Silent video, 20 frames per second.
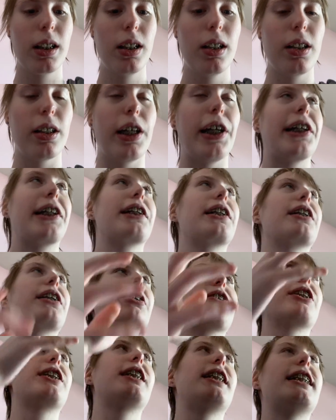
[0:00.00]
Like,
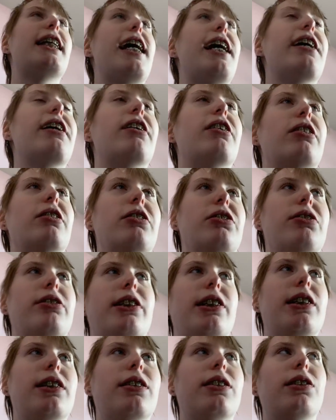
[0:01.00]
there's
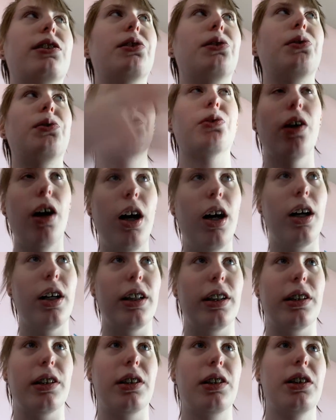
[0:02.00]
snails,
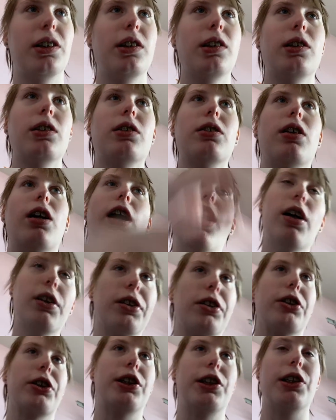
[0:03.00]
drugs,
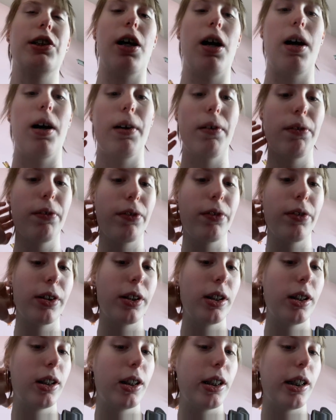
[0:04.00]
other stuff.
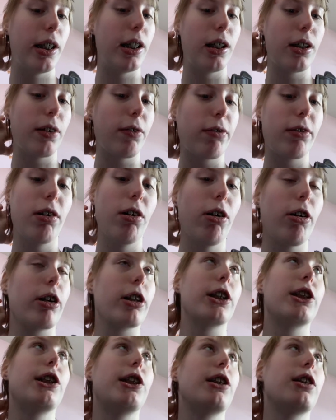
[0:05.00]
And of
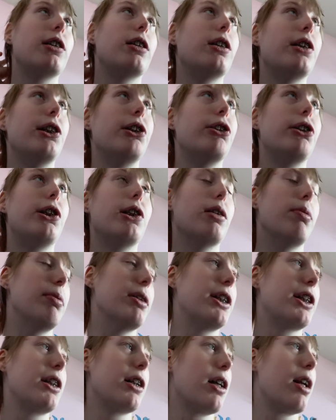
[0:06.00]
course, YouTube
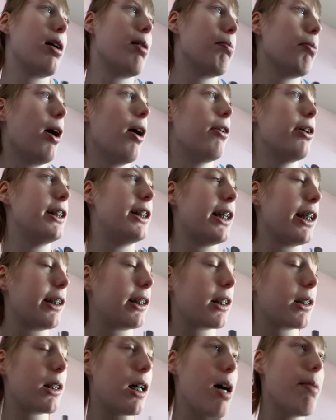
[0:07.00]
is gonna probably take
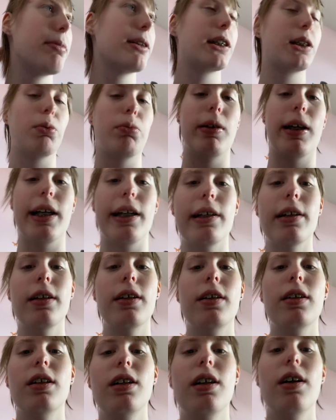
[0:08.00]
the comments away
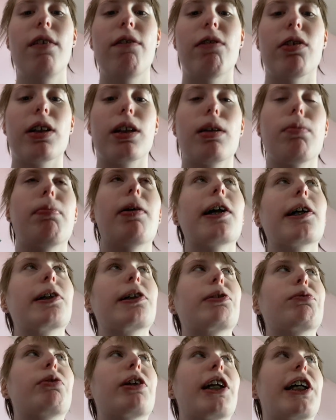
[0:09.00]
for the
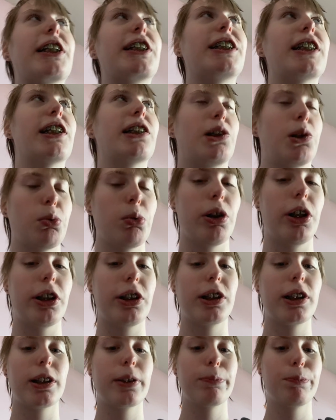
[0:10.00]
part when I said
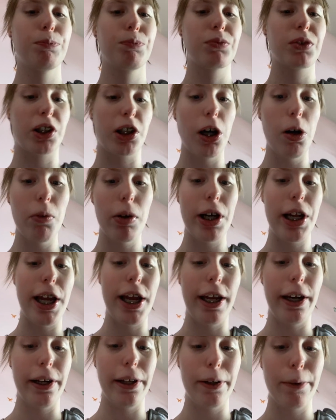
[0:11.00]
drugs. Go
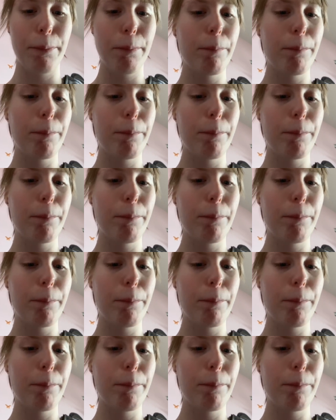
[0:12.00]
ahead.